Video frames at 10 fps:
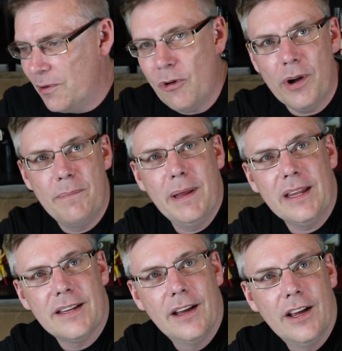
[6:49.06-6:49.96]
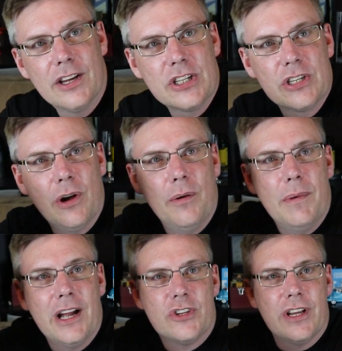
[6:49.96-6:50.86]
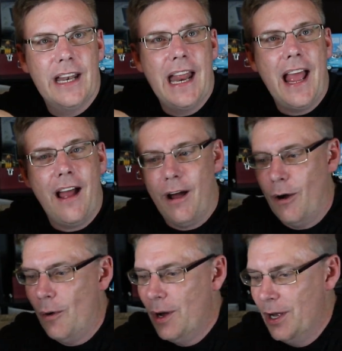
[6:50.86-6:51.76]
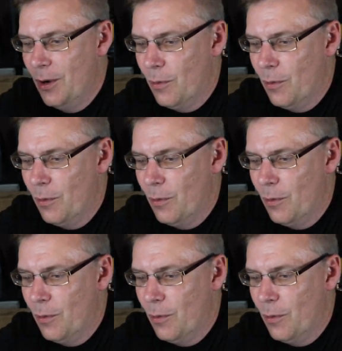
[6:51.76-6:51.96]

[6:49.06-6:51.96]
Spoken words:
the parts are also so big that it's hard, unless you